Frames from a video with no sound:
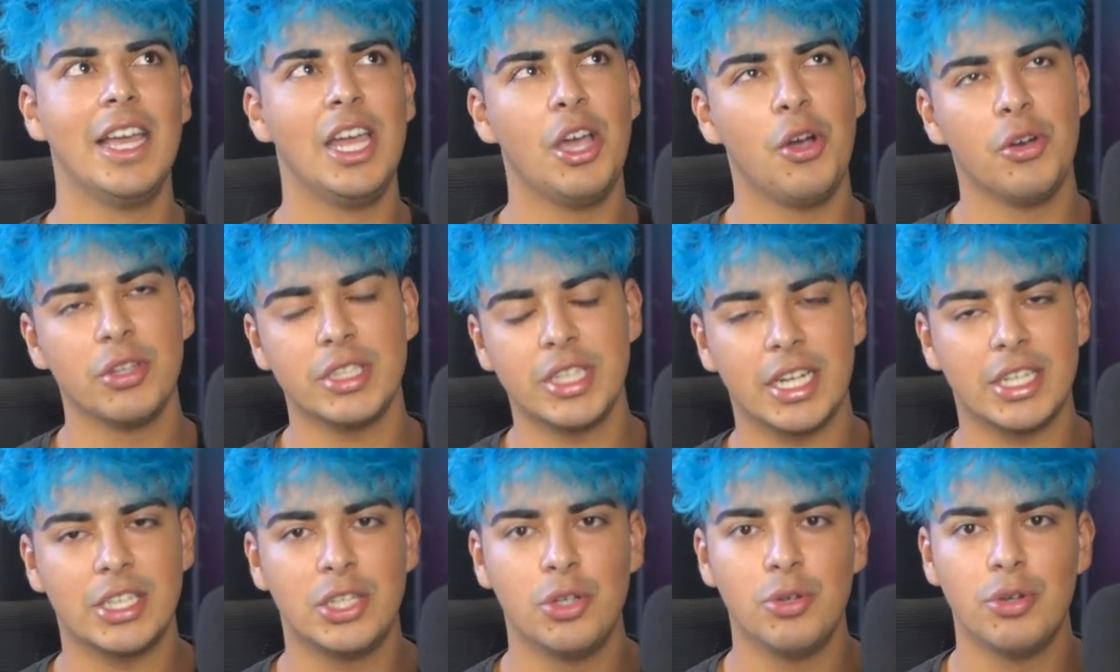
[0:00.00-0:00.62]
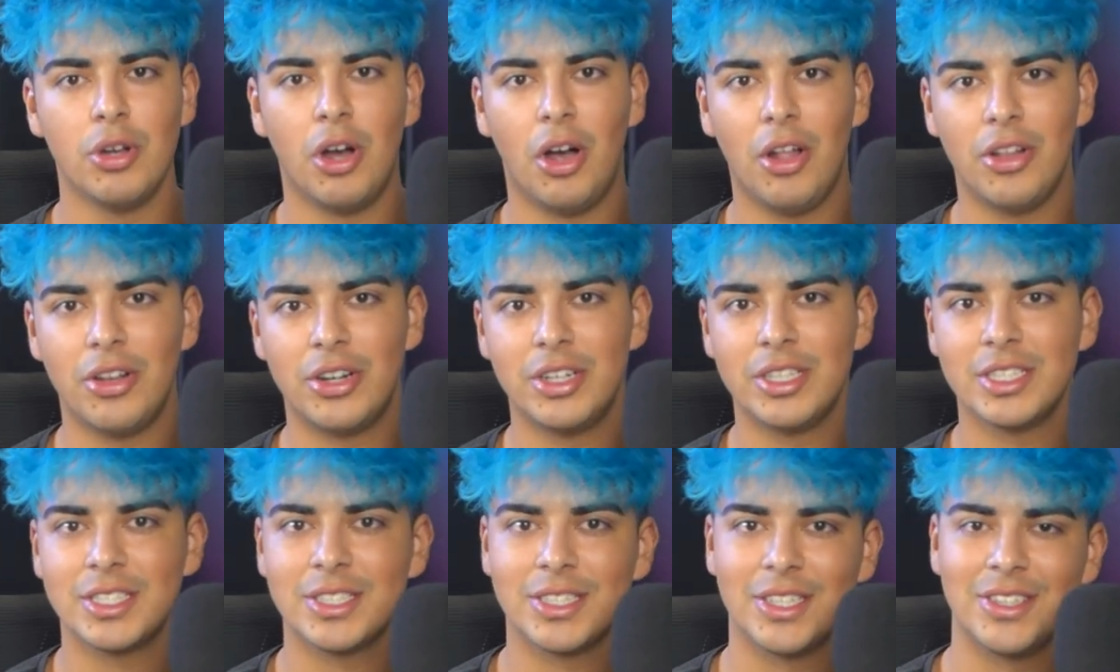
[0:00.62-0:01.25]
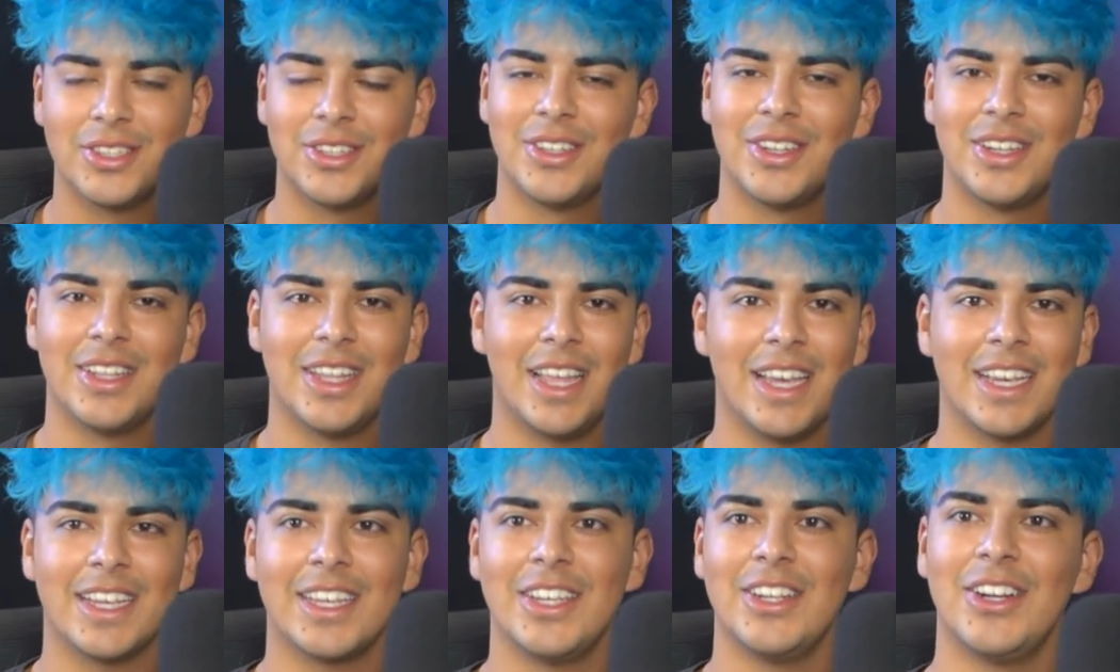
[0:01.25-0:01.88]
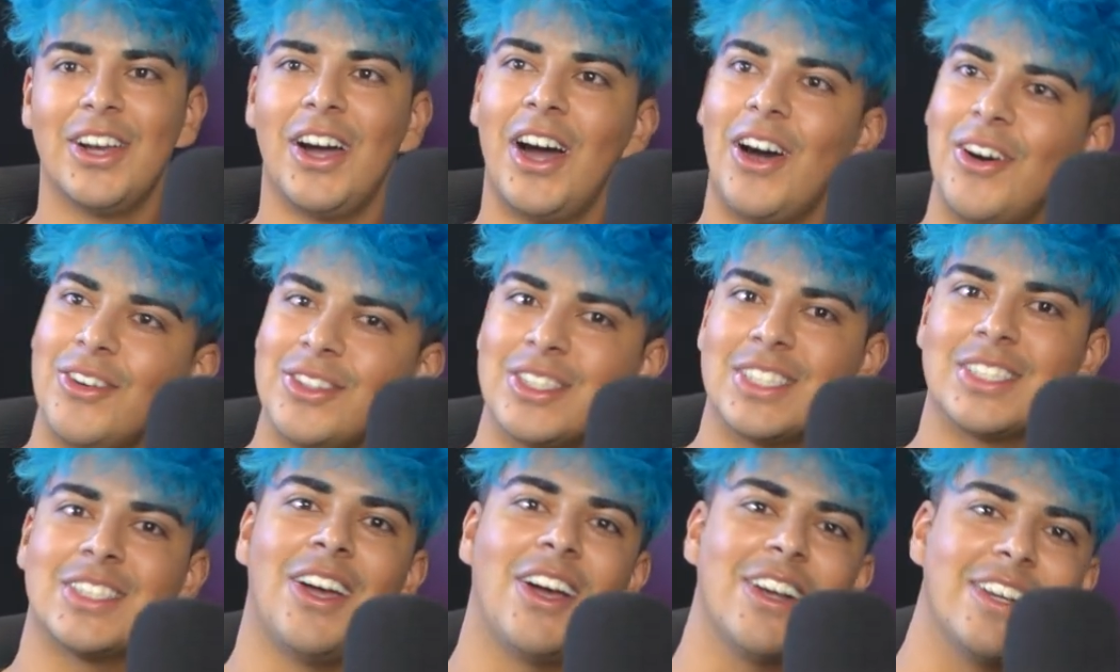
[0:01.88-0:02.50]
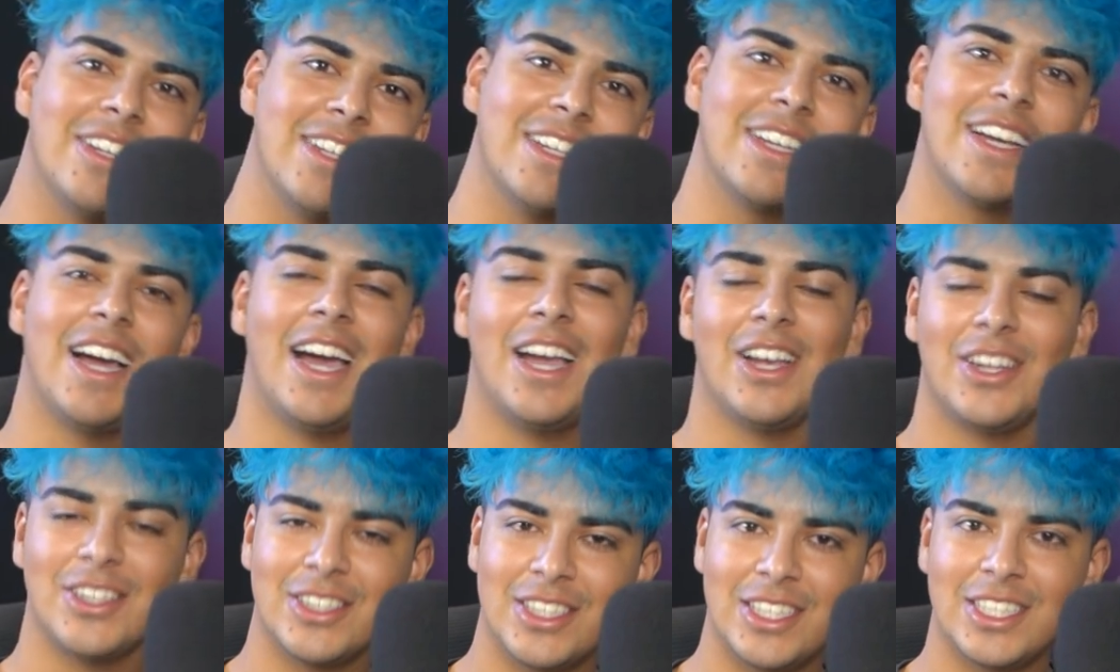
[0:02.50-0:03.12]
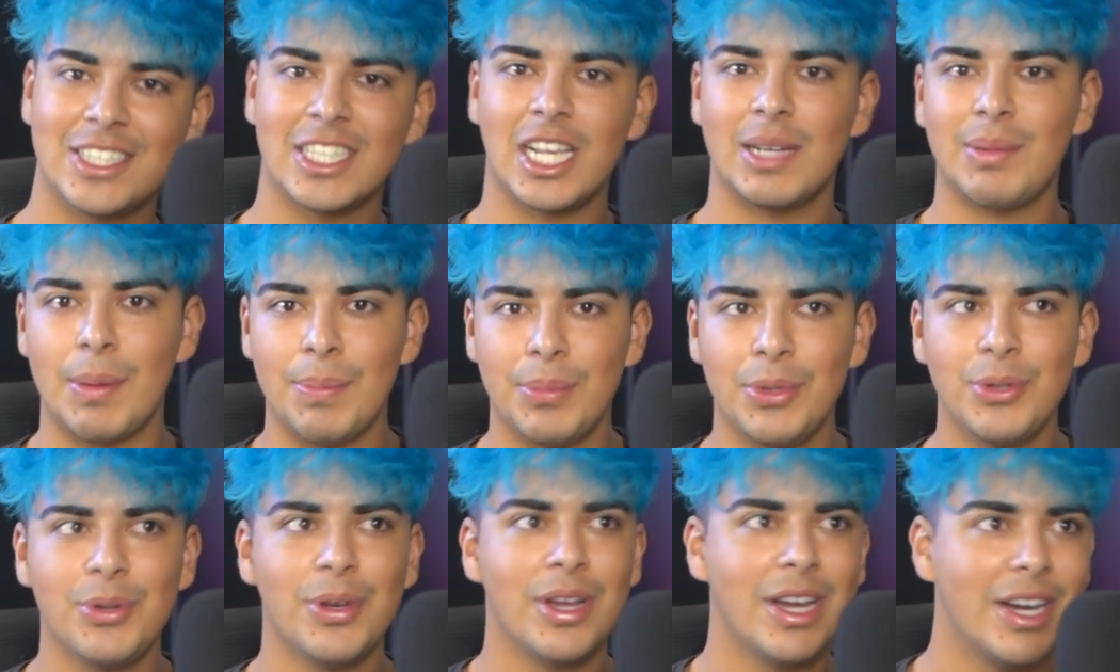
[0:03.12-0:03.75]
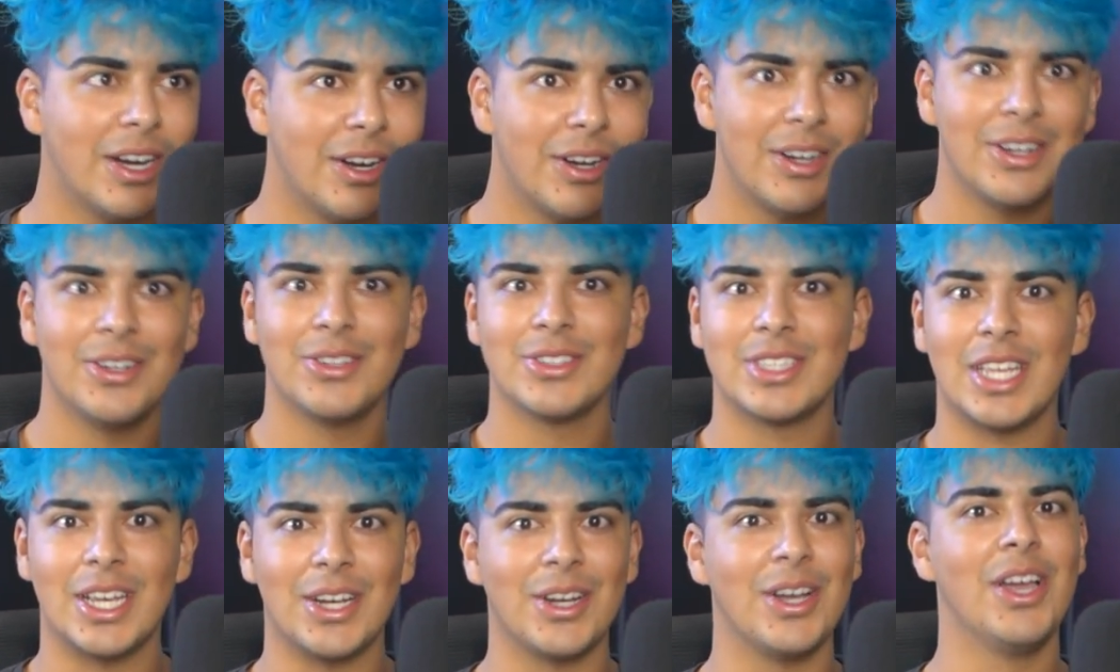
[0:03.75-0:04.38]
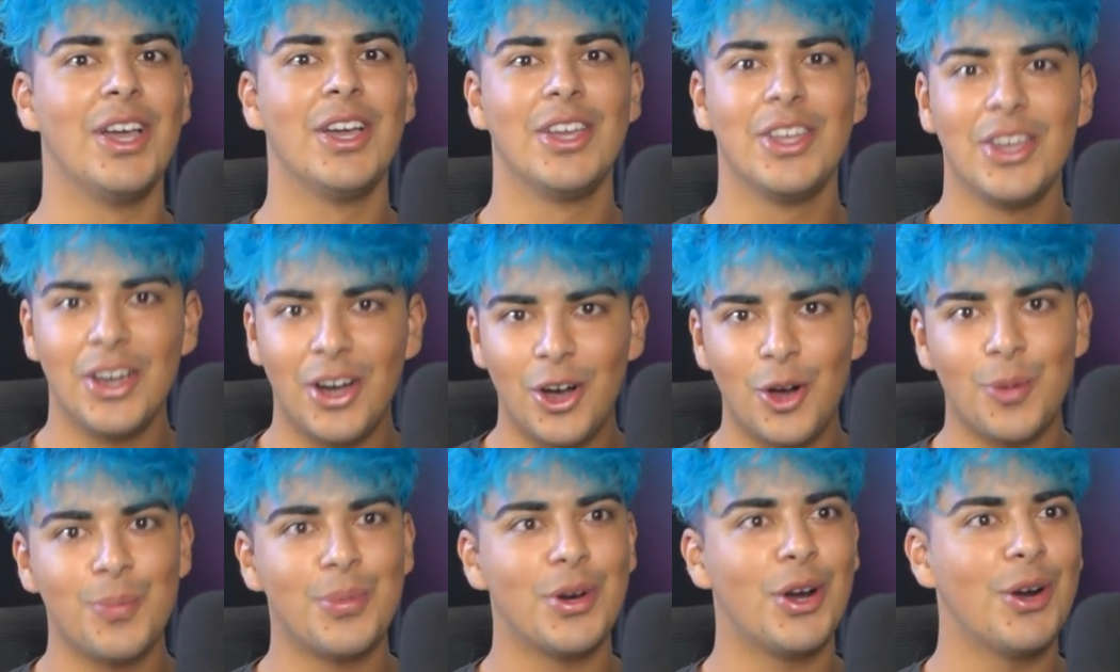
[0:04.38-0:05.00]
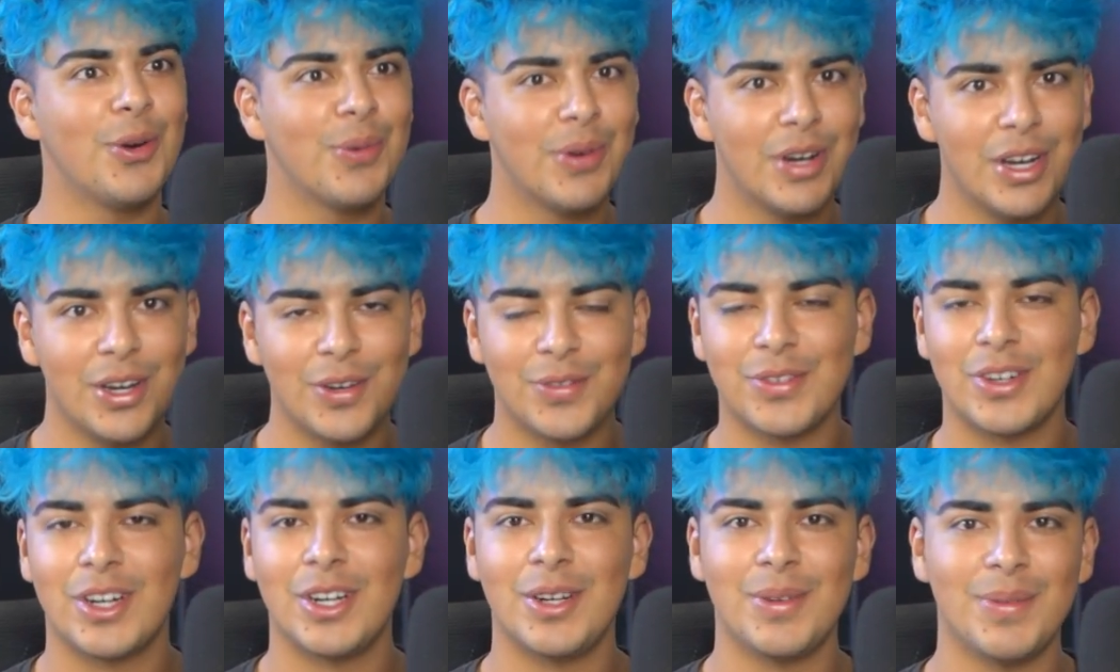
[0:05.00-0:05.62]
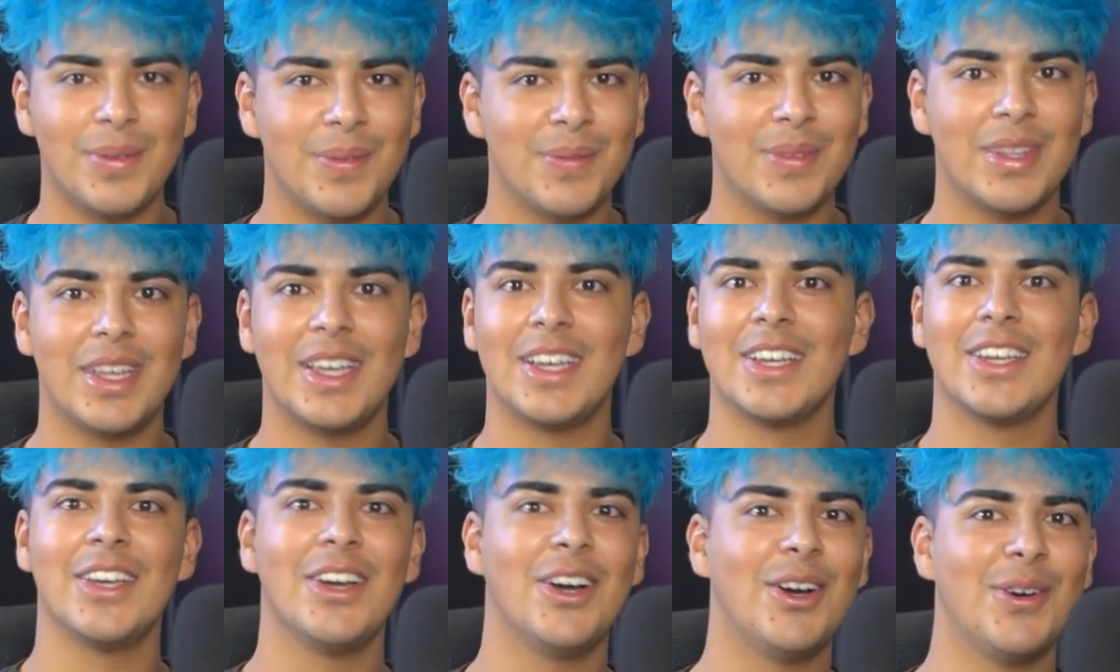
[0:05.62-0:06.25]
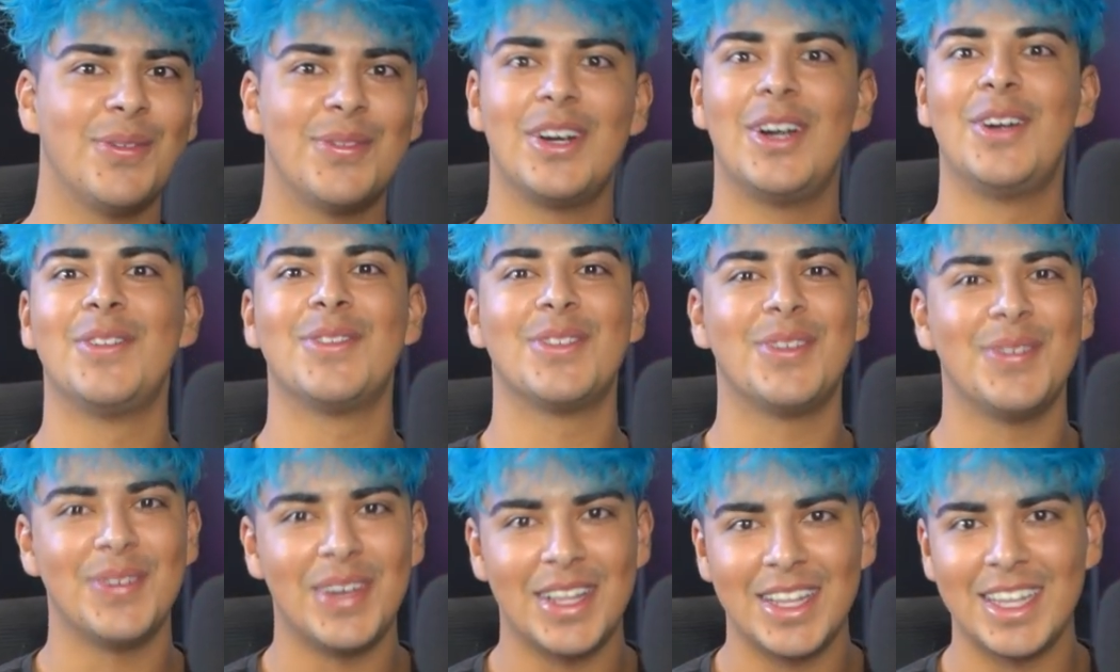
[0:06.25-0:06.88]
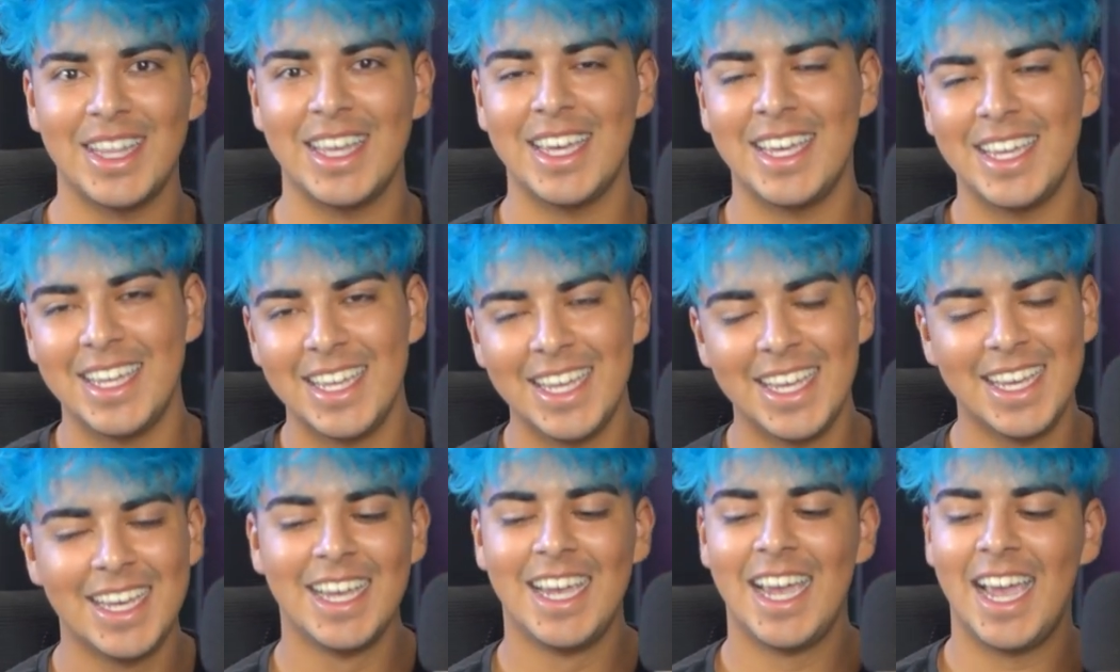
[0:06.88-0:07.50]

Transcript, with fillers: It was like $2. So, like, you know, I was just talking to the guy. He saw my blue hair. He was like, yo, bro, where are you from? I'm like, yo, bro, from LA.